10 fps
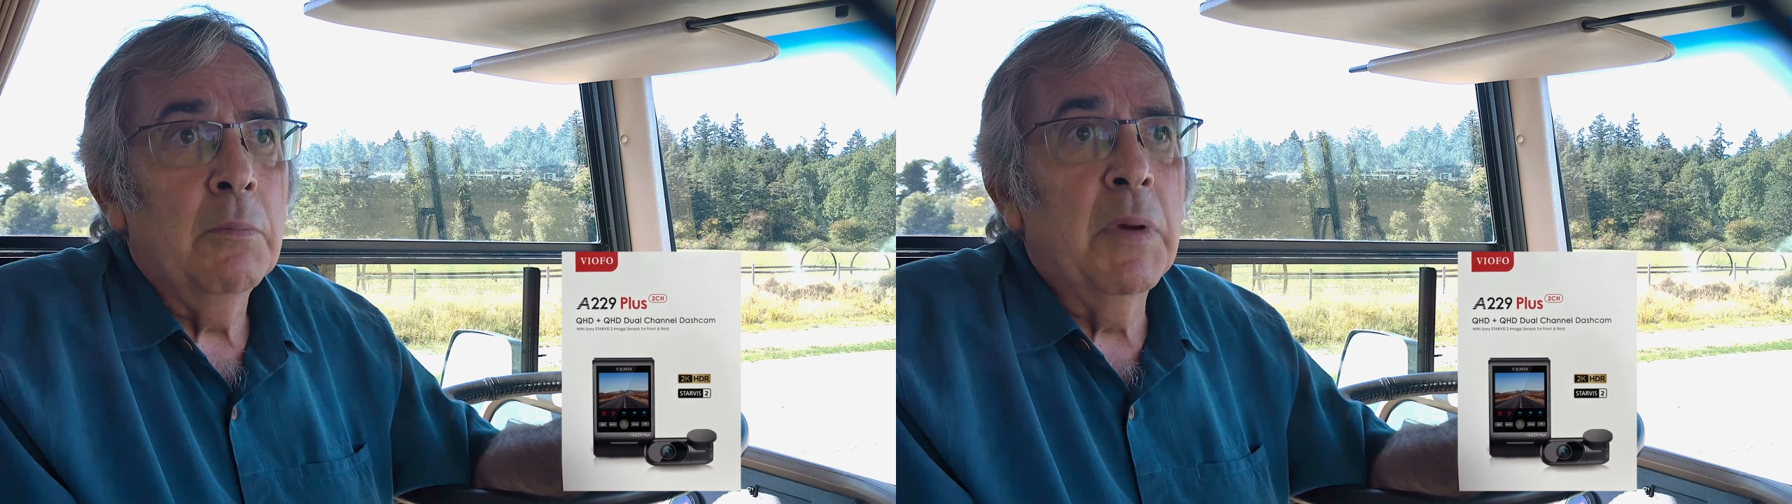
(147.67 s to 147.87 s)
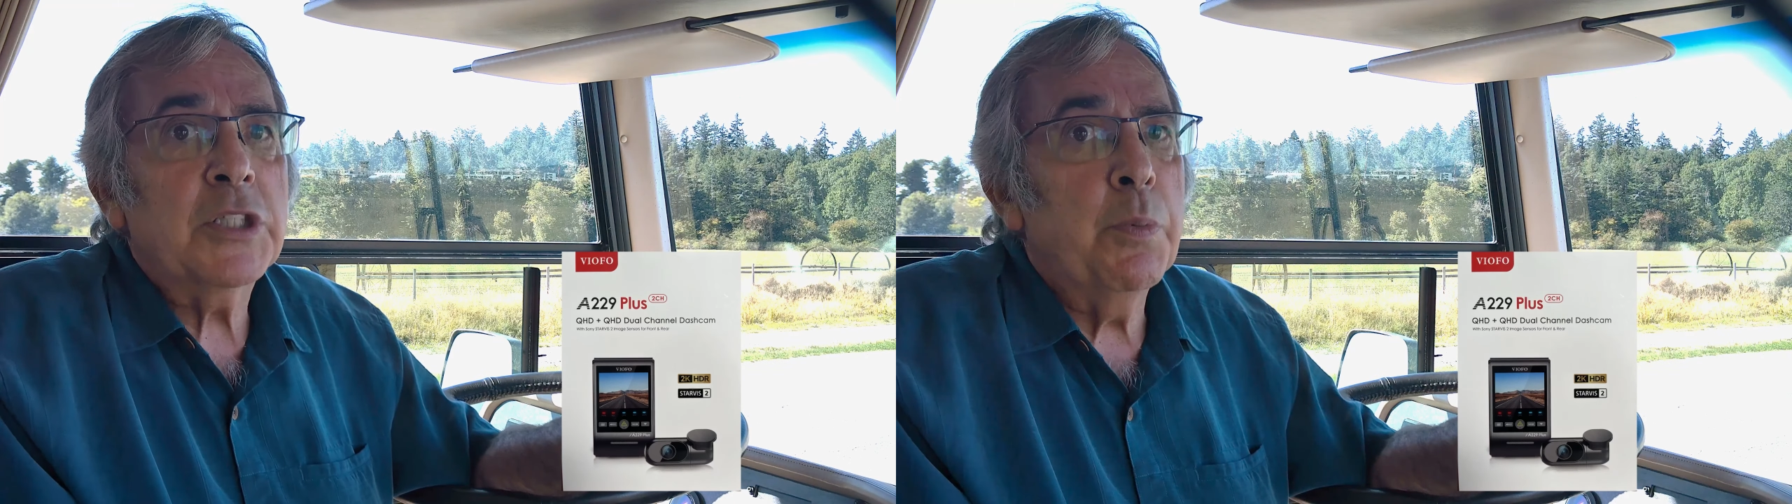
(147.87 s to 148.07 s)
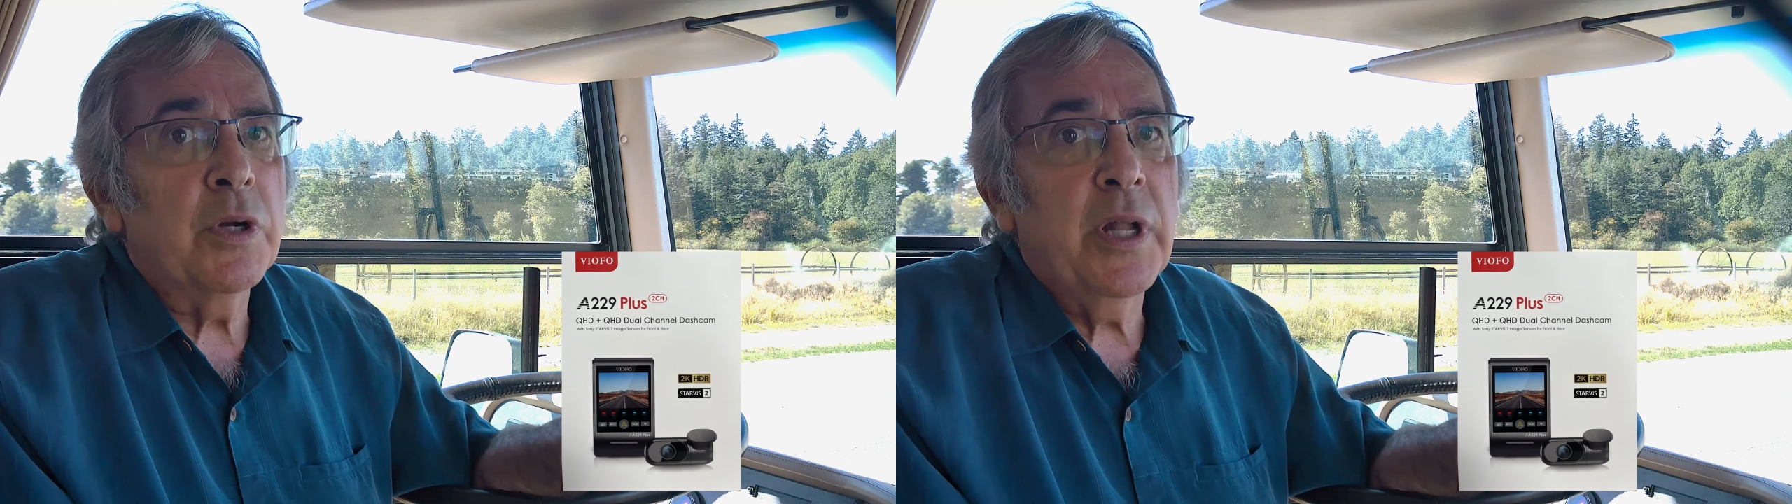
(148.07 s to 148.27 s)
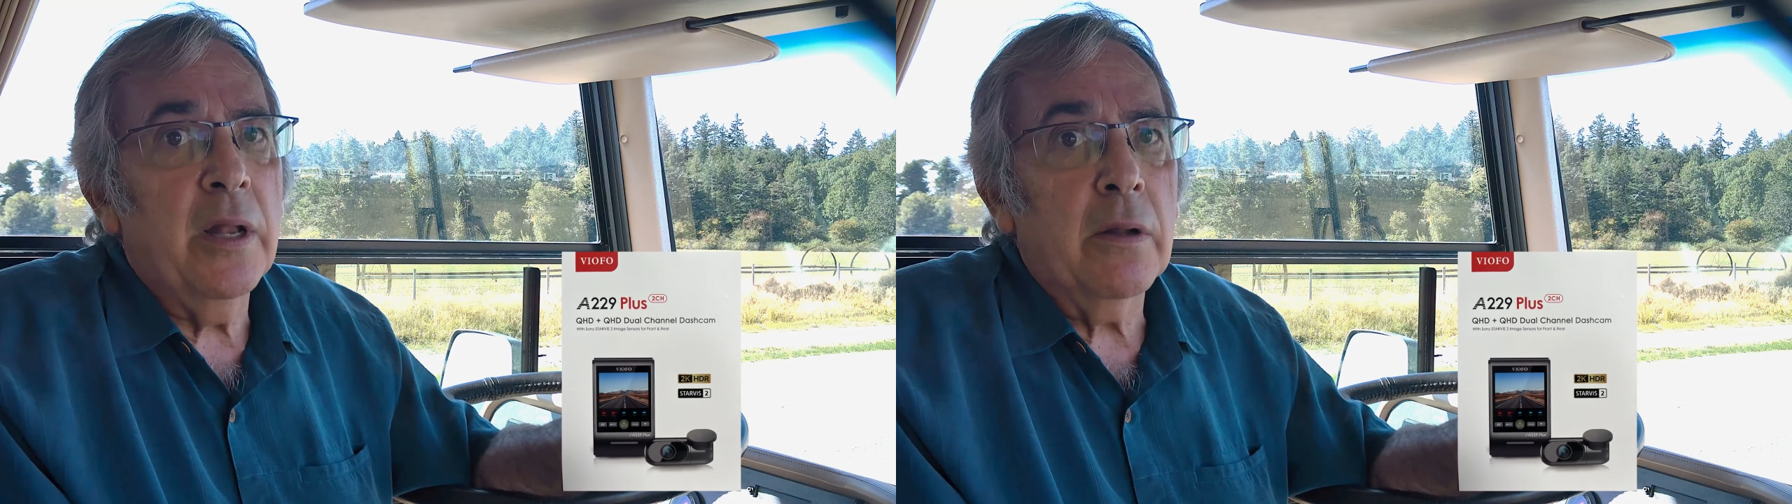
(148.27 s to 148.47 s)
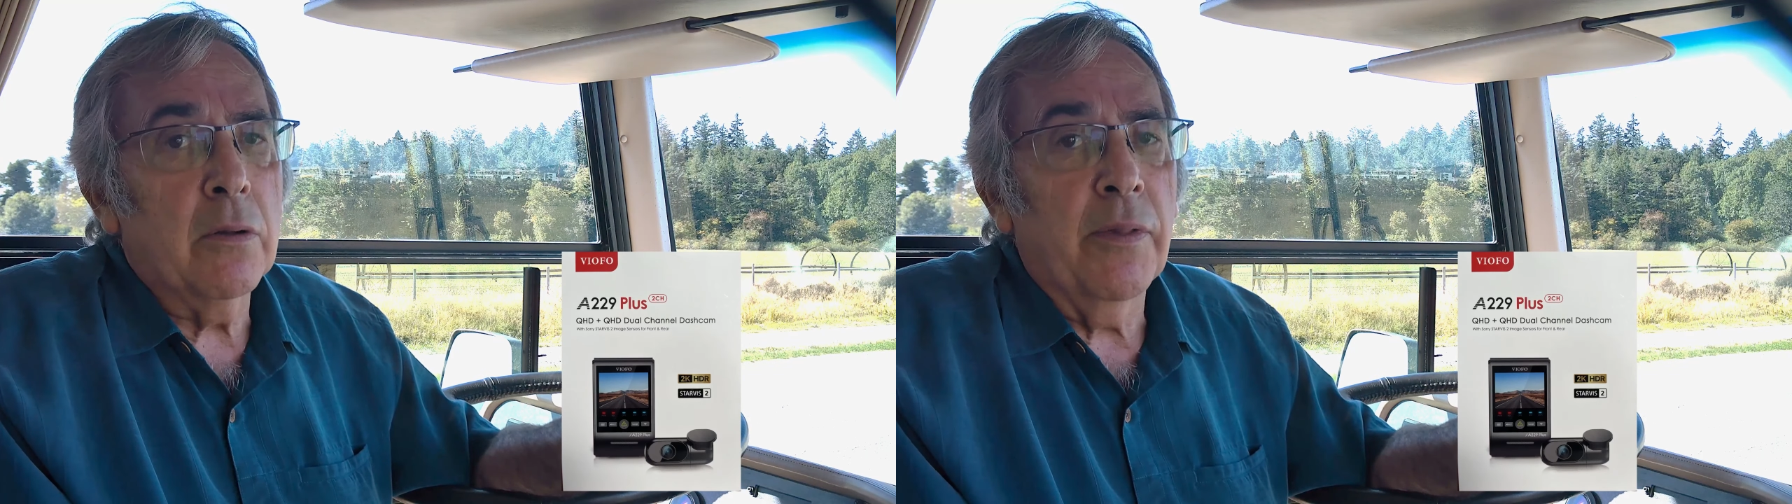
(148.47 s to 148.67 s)
much more
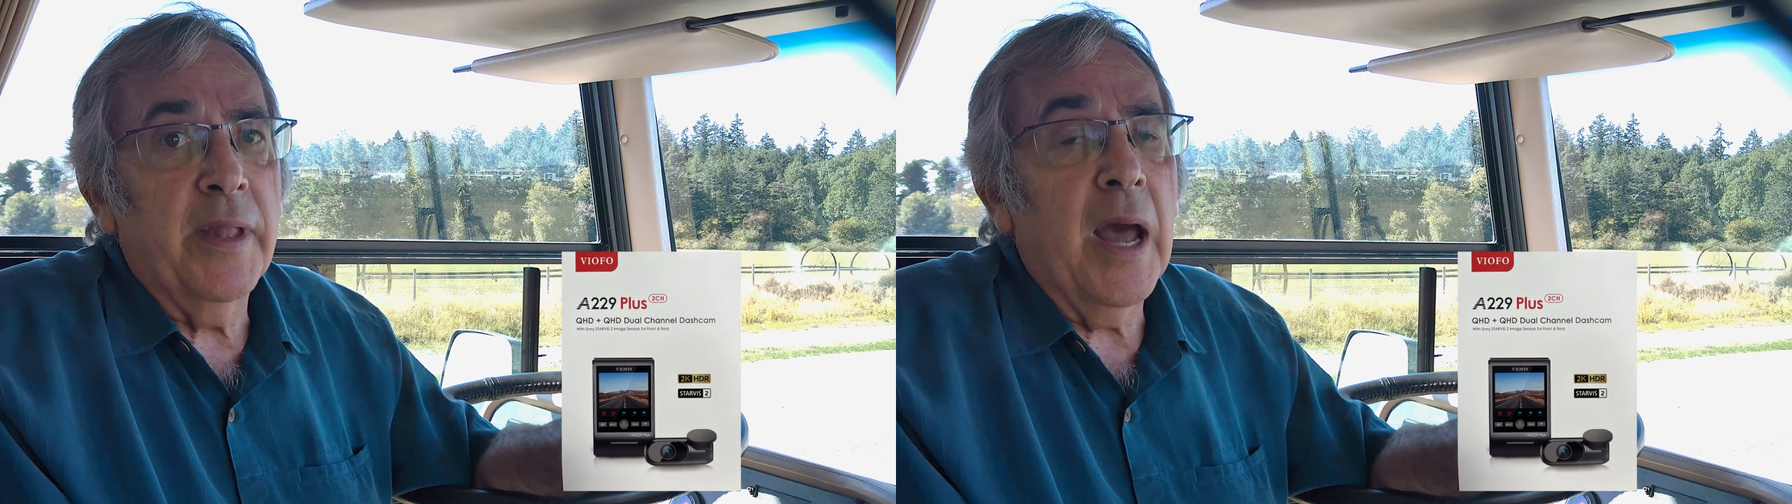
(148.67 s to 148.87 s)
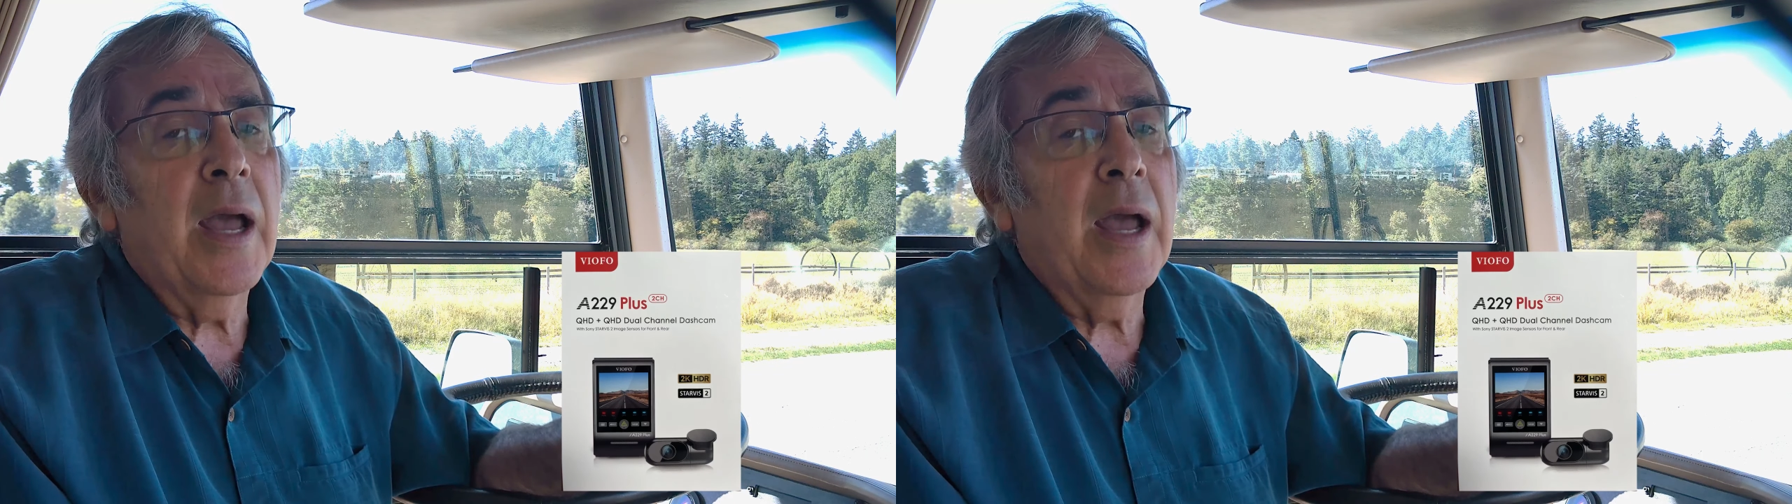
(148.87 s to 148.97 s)
technical than